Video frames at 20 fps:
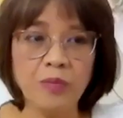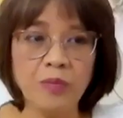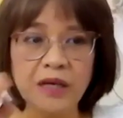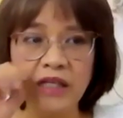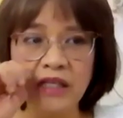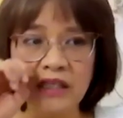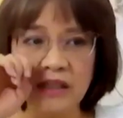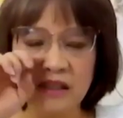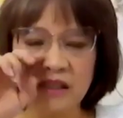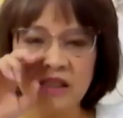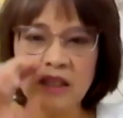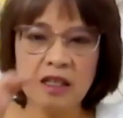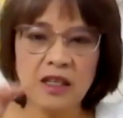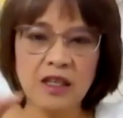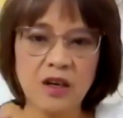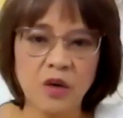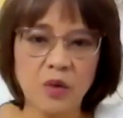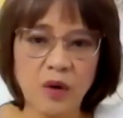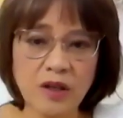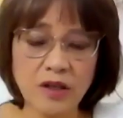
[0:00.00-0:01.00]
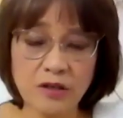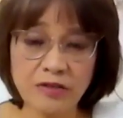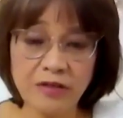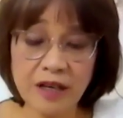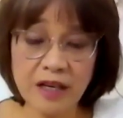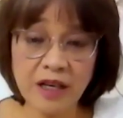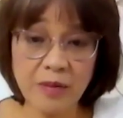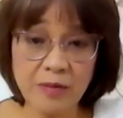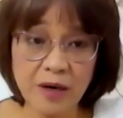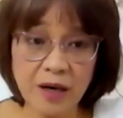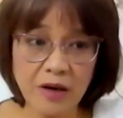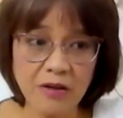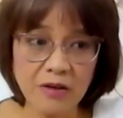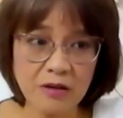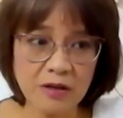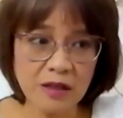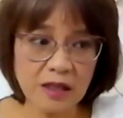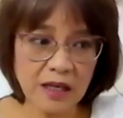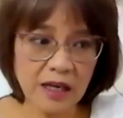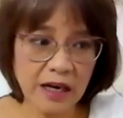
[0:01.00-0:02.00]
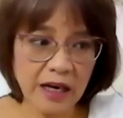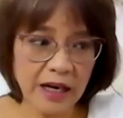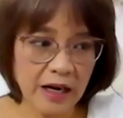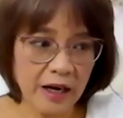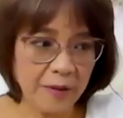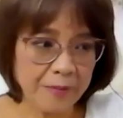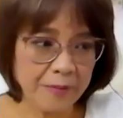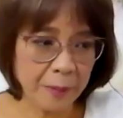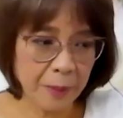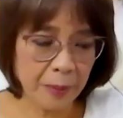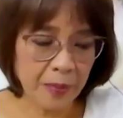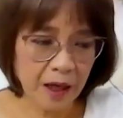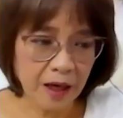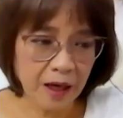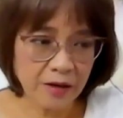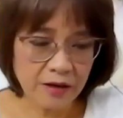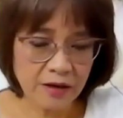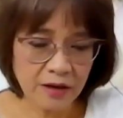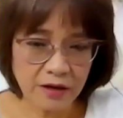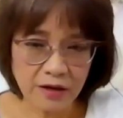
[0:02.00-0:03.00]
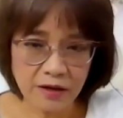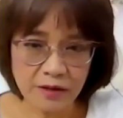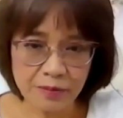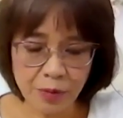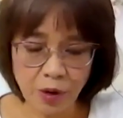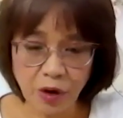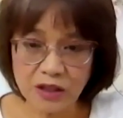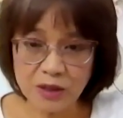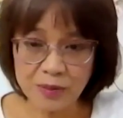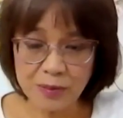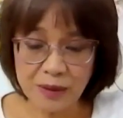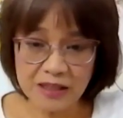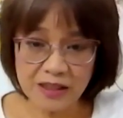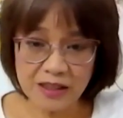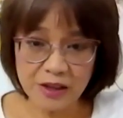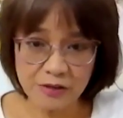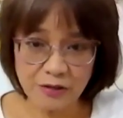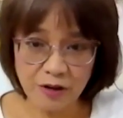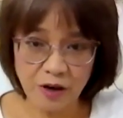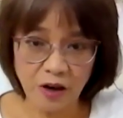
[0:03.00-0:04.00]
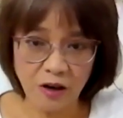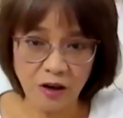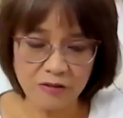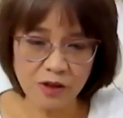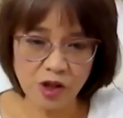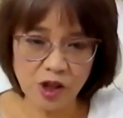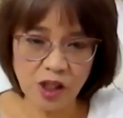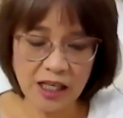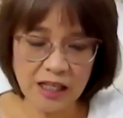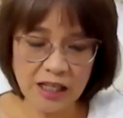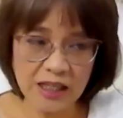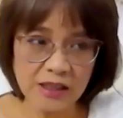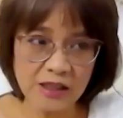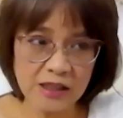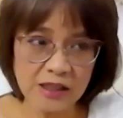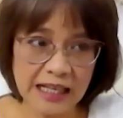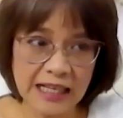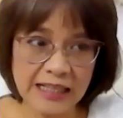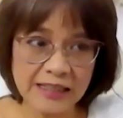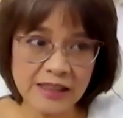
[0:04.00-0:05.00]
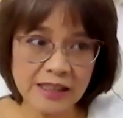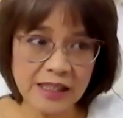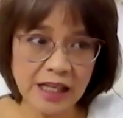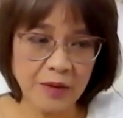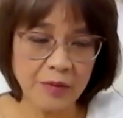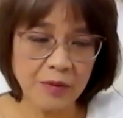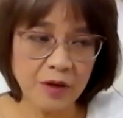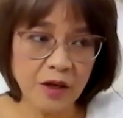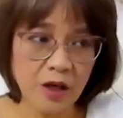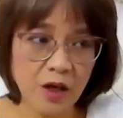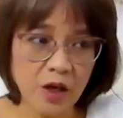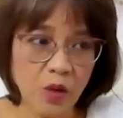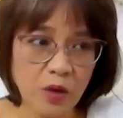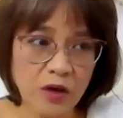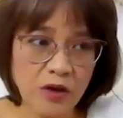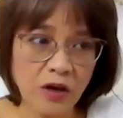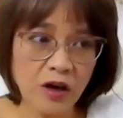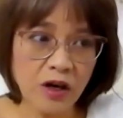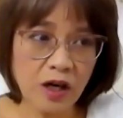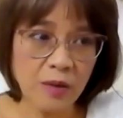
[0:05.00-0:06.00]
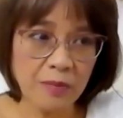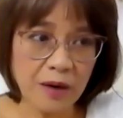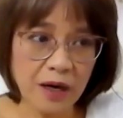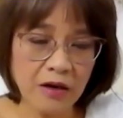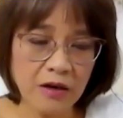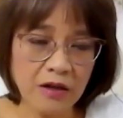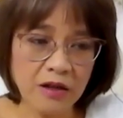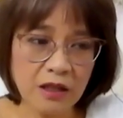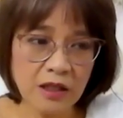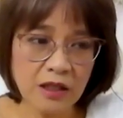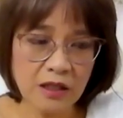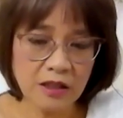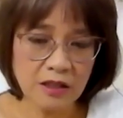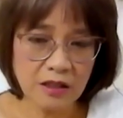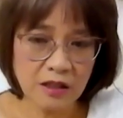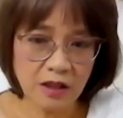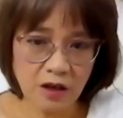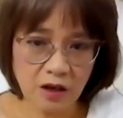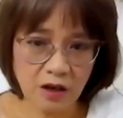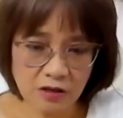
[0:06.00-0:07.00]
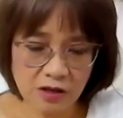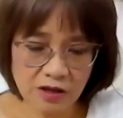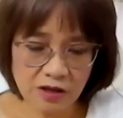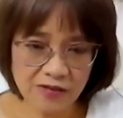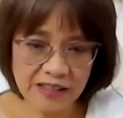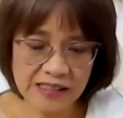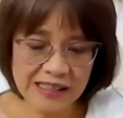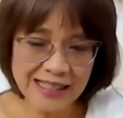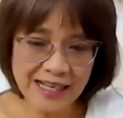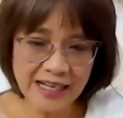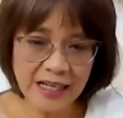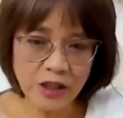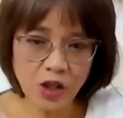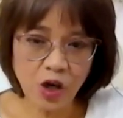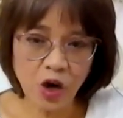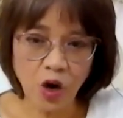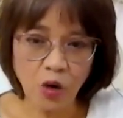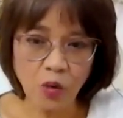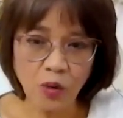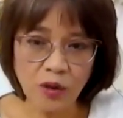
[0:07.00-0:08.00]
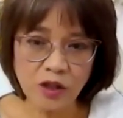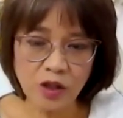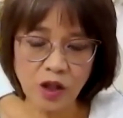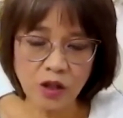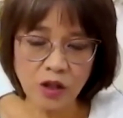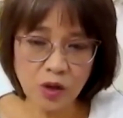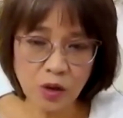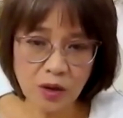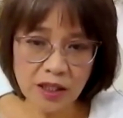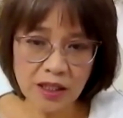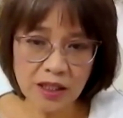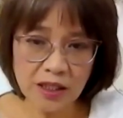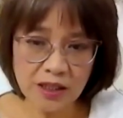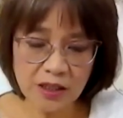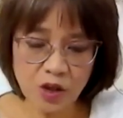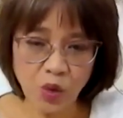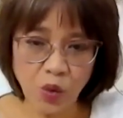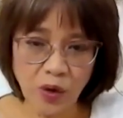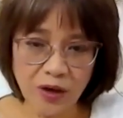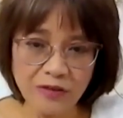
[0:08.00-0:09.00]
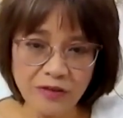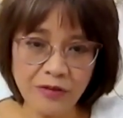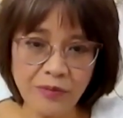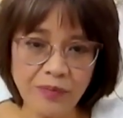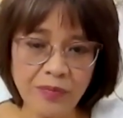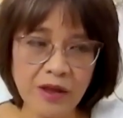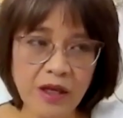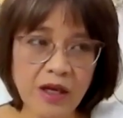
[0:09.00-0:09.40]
Because when you think about the perspective of Chinese landscape, we talk about things that is horizontally, the width,